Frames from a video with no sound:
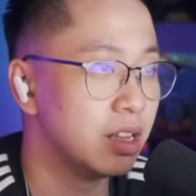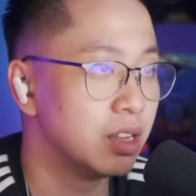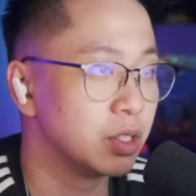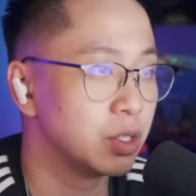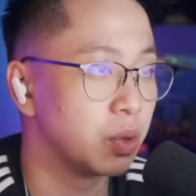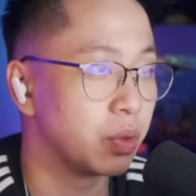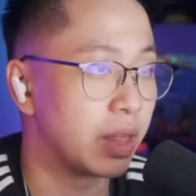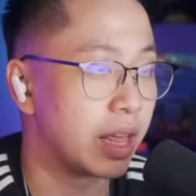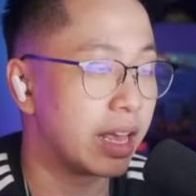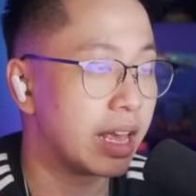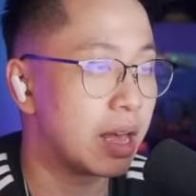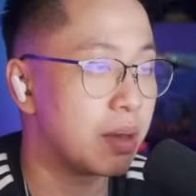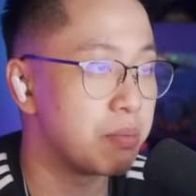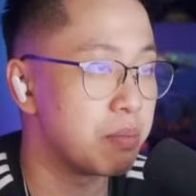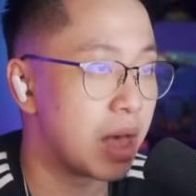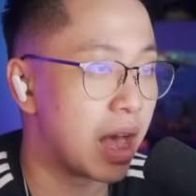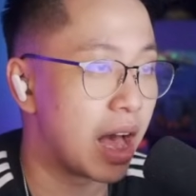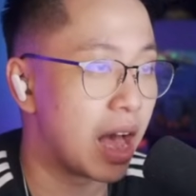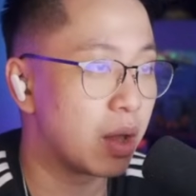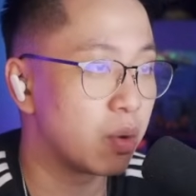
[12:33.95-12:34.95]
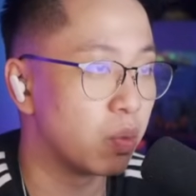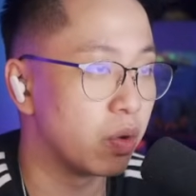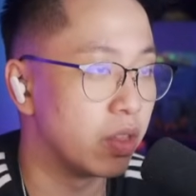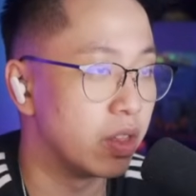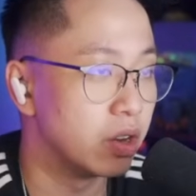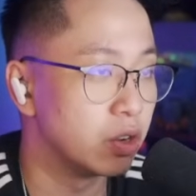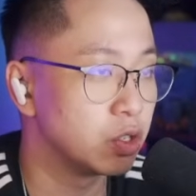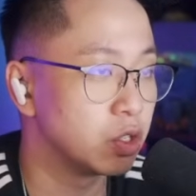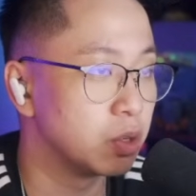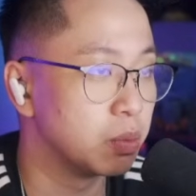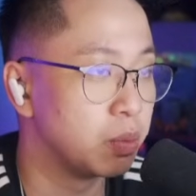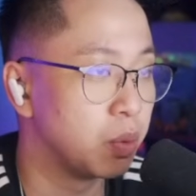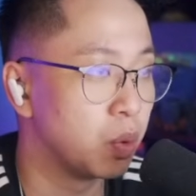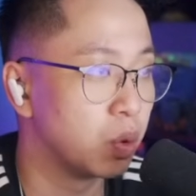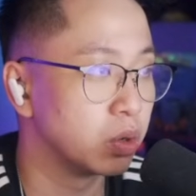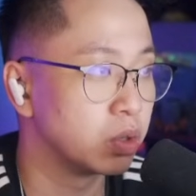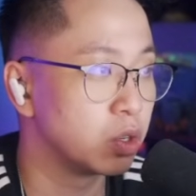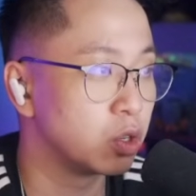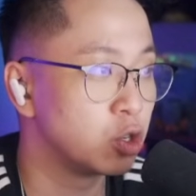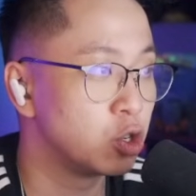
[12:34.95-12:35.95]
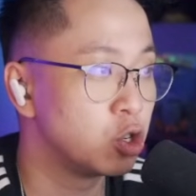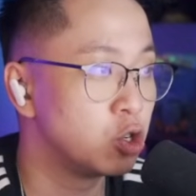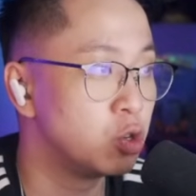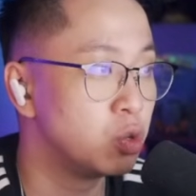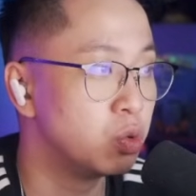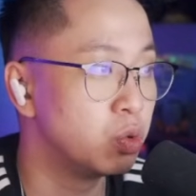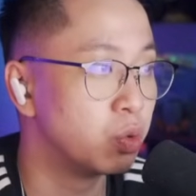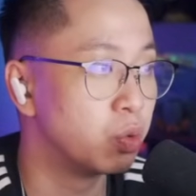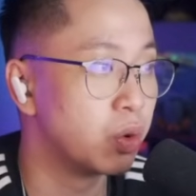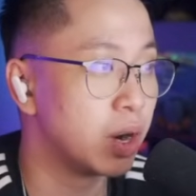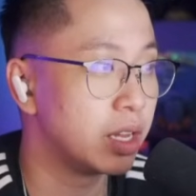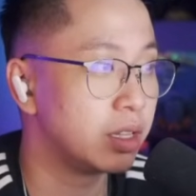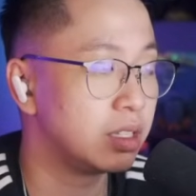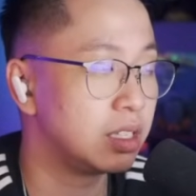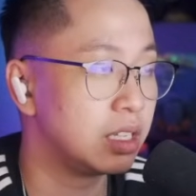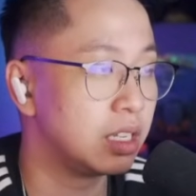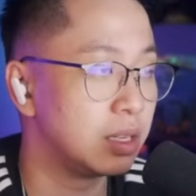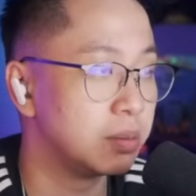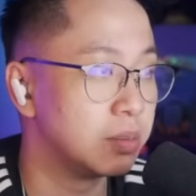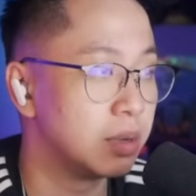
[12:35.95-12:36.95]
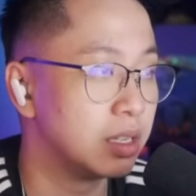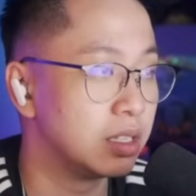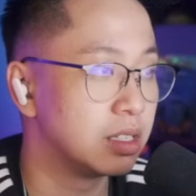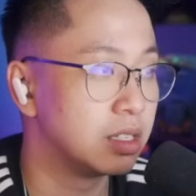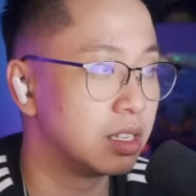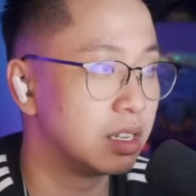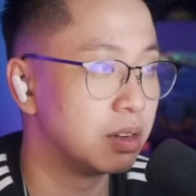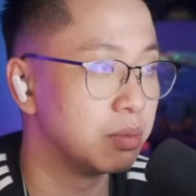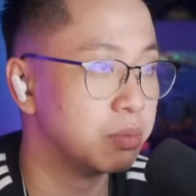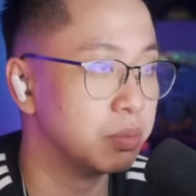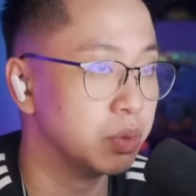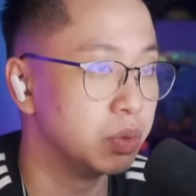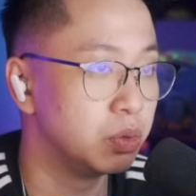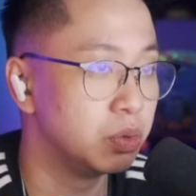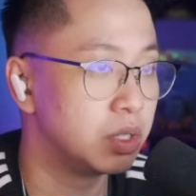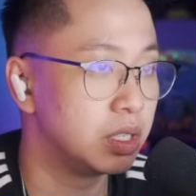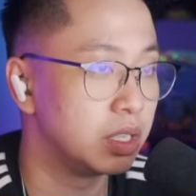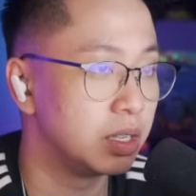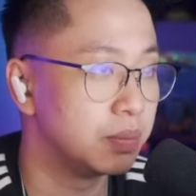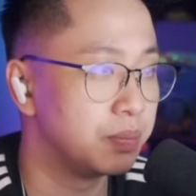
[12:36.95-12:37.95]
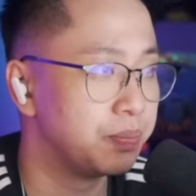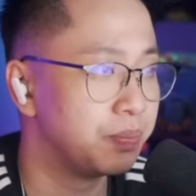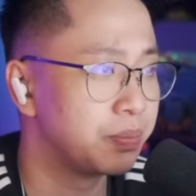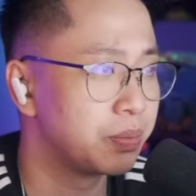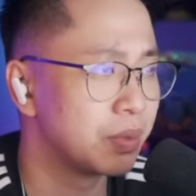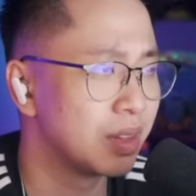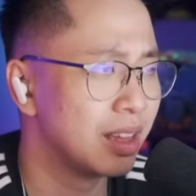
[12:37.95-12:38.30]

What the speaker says: So they get mad when their supports shoot red team instead of blue team.